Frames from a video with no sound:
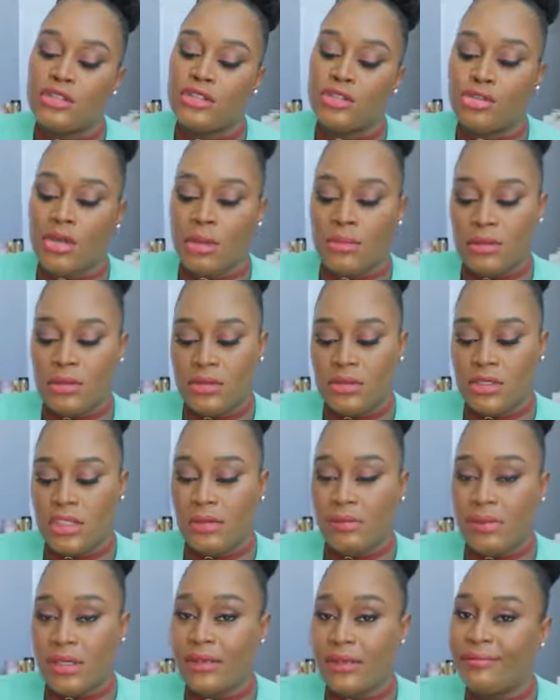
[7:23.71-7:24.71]
Trouble
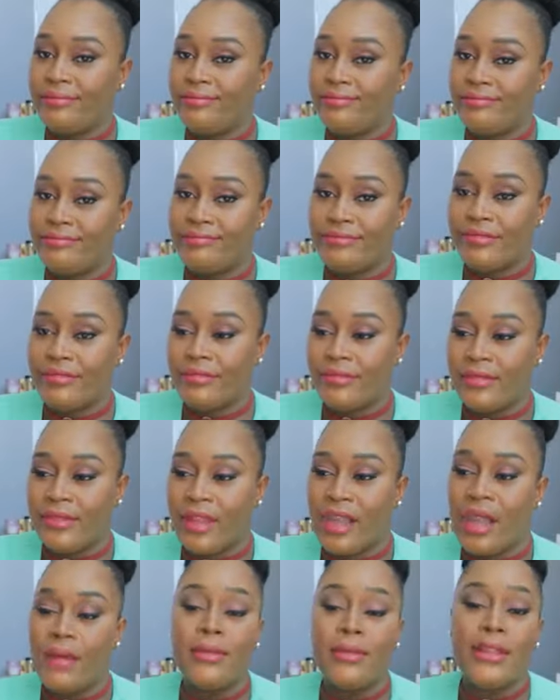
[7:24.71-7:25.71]
sleeping.
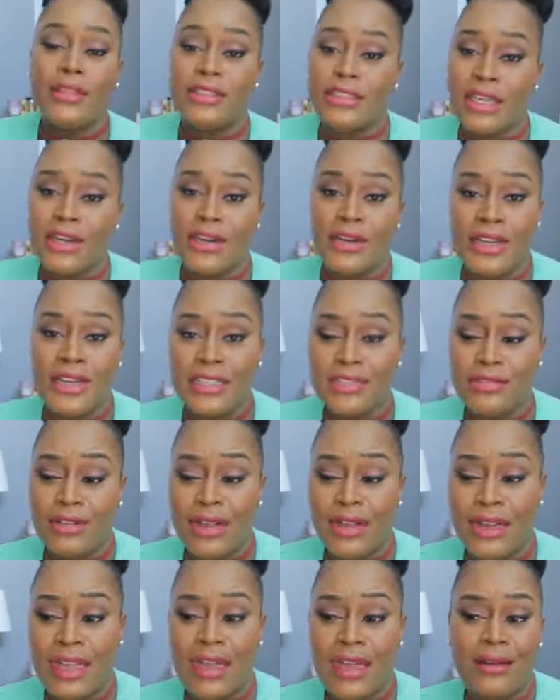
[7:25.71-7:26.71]
I'm gonna let y'all know this
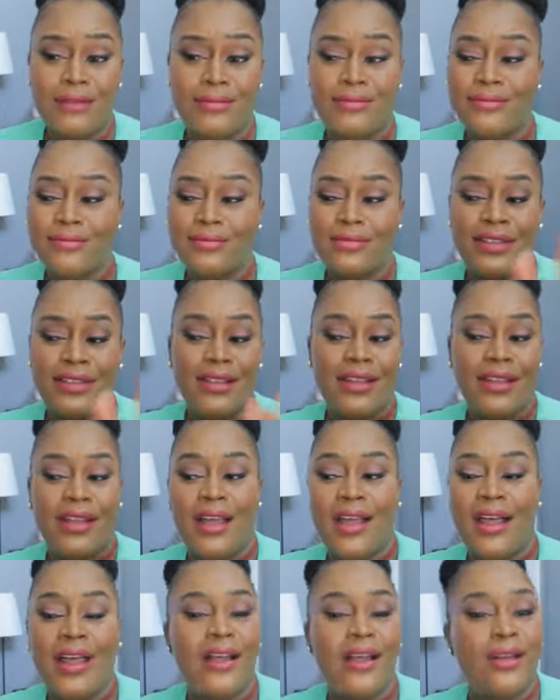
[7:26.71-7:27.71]
right now.
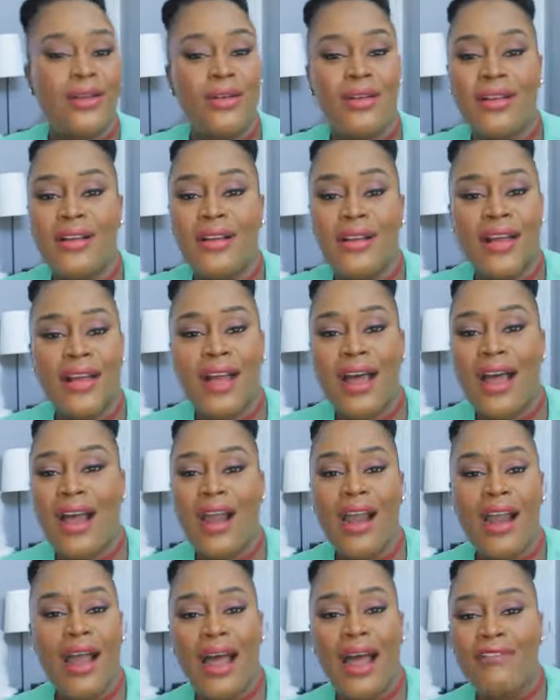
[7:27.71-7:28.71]

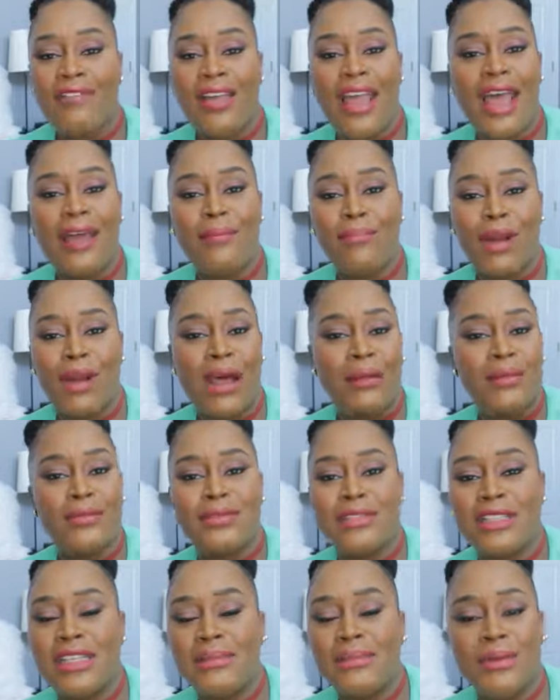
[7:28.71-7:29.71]
I've had
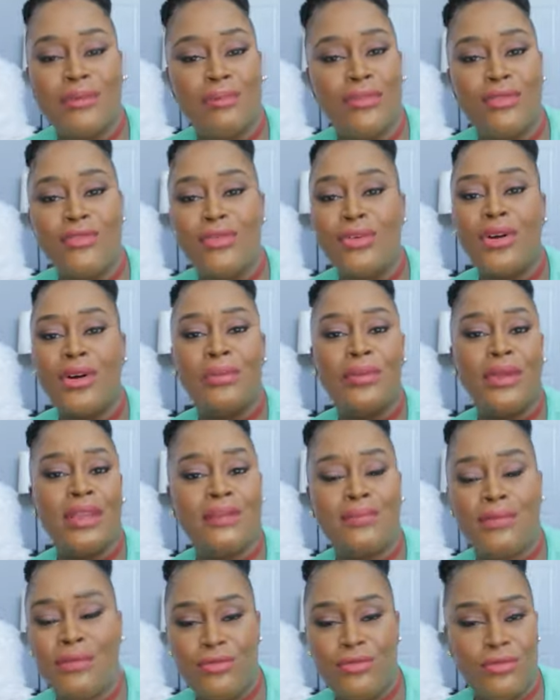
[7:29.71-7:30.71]
problems sleeping before
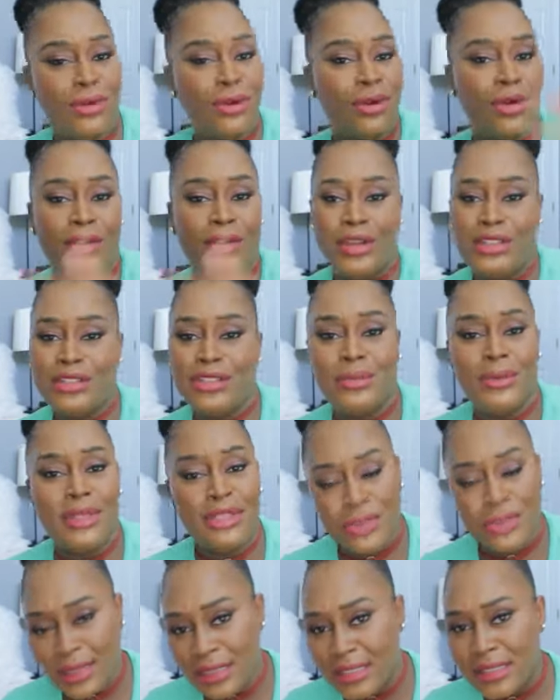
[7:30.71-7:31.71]
going into
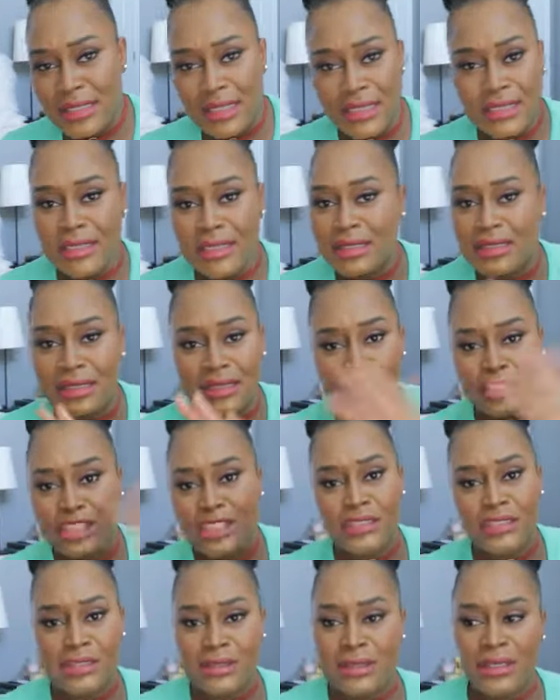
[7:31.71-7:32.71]
week
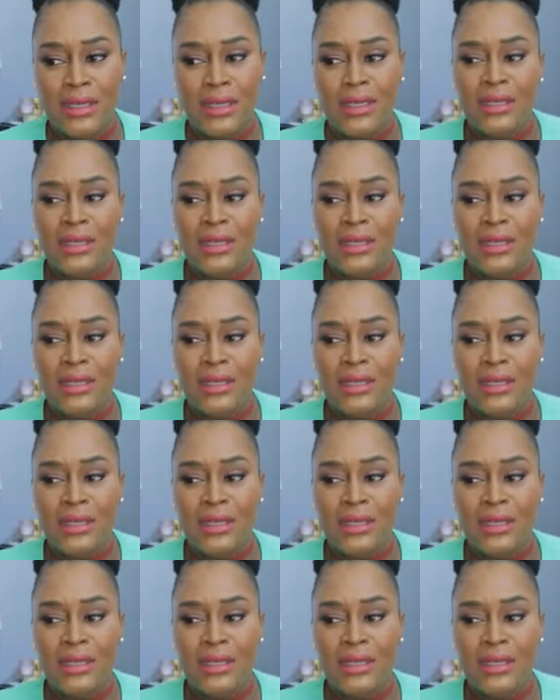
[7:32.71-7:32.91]
26.